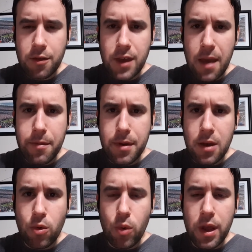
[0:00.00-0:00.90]
Tampa Bay
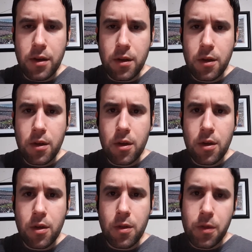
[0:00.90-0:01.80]
will win
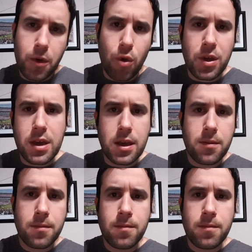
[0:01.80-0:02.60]
30-13.